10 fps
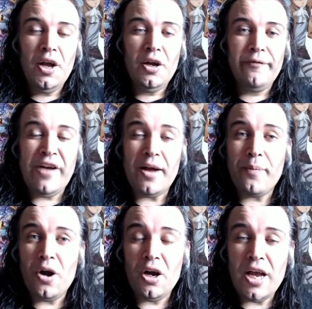
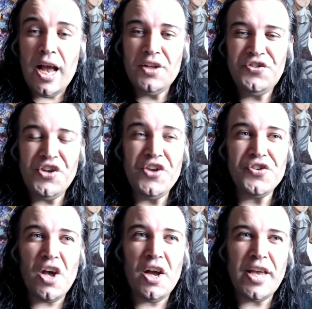Vegapunk and
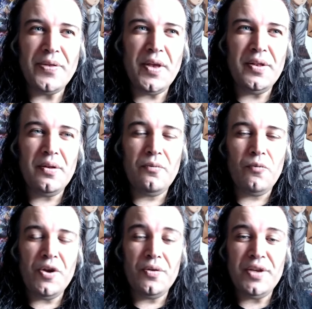Caesar get the
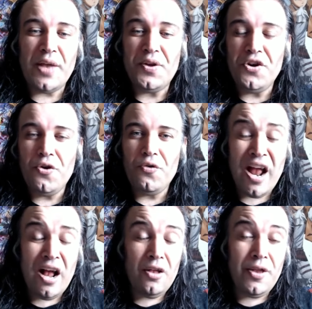get the
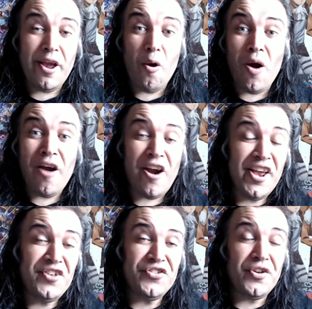news the Ohara
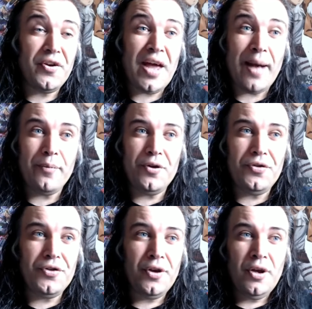incident
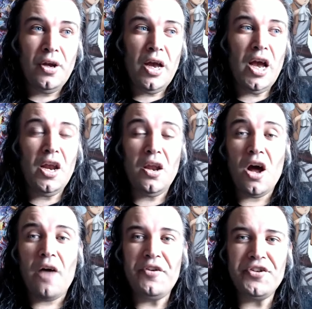happened, and
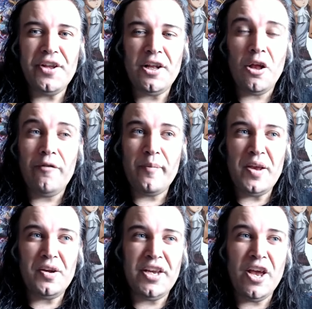obviously Clover
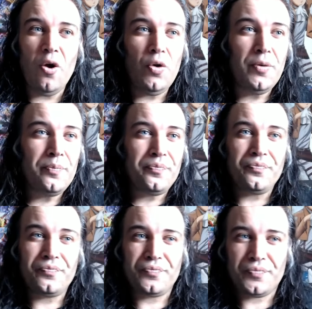being killed,
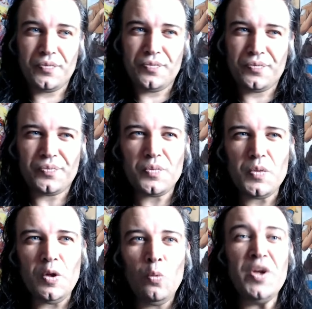
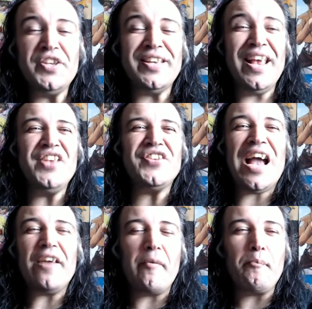which is
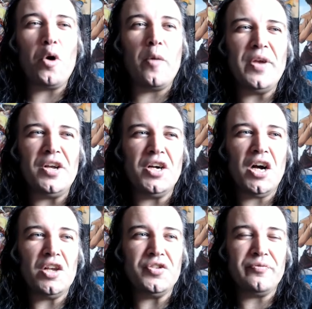kind of important
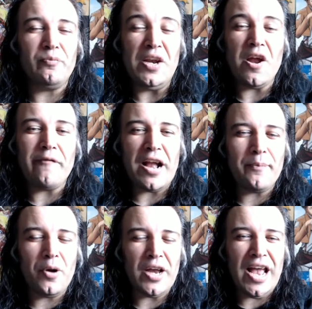because we know
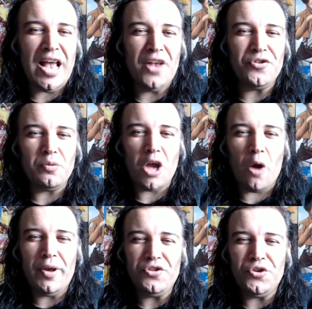Vegapunk ends up
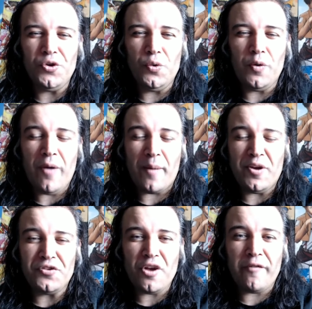going to the
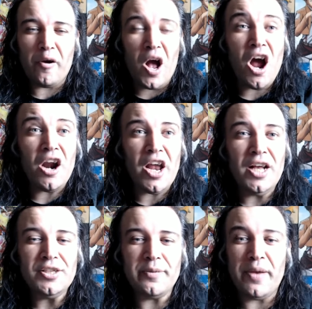remnants of Ohara
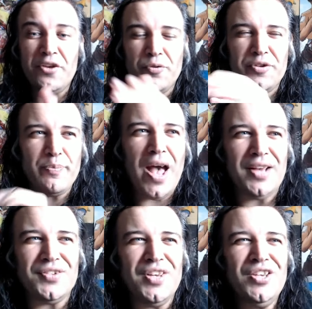to pay his
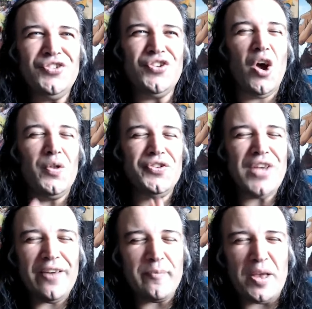respects. So this
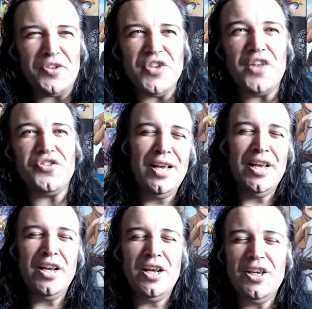kind of makes sense.
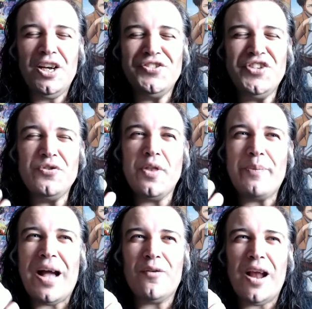You got Caesar in the
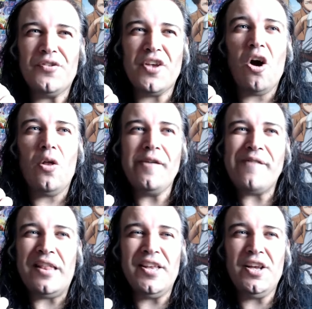background, so oh, they
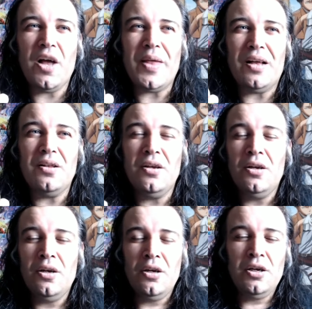finally got that
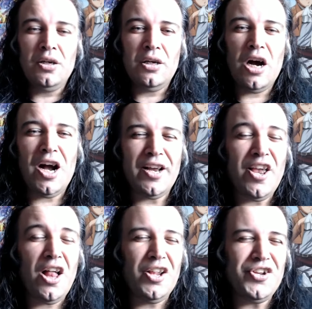
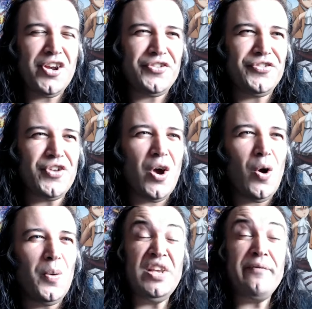archaeologists.
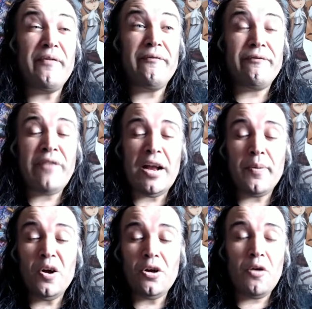So
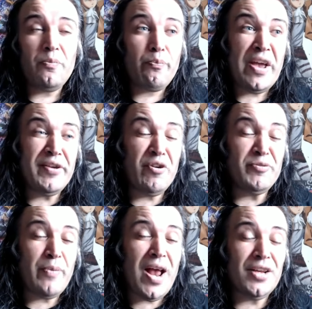Vegapunk paid
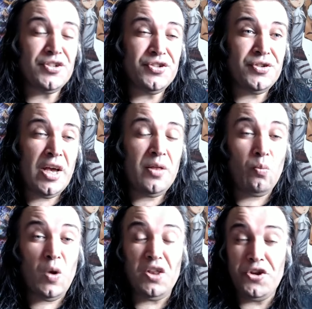respects at
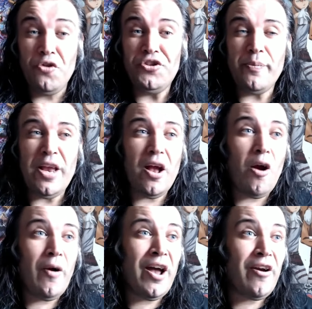what used to be
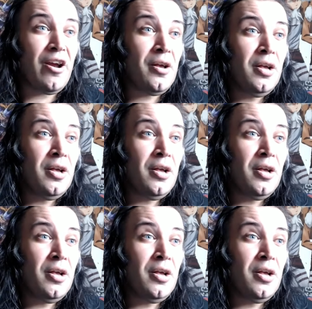Ohara,